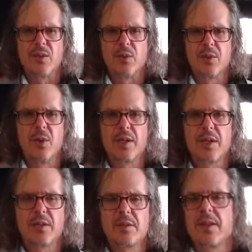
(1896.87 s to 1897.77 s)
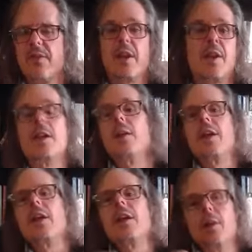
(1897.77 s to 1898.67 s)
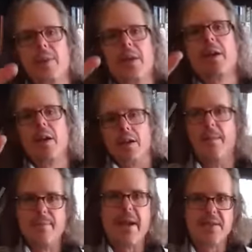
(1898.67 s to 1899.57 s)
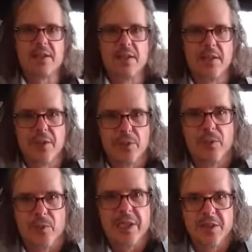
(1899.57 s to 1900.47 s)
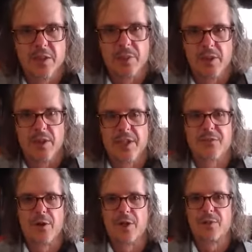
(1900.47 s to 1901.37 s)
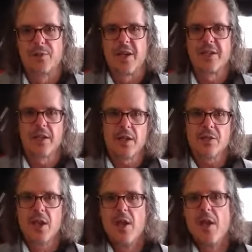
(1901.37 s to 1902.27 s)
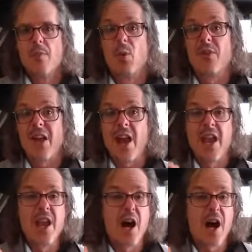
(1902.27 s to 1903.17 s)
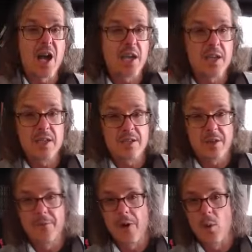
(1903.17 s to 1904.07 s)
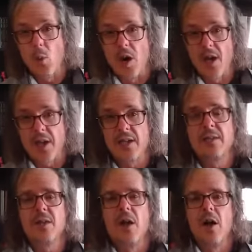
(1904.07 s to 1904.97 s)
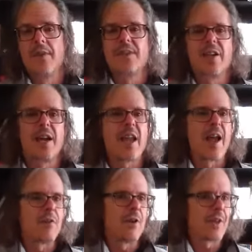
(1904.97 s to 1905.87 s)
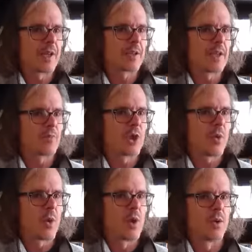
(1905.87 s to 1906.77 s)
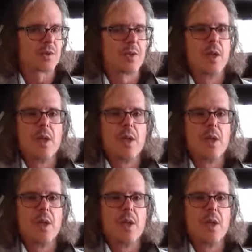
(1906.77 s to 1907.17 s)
It was only 79. It, it, will be amazingly reasonable as far as pricing goes. But we've got nine different wines on the site, everything except J. Wilkes.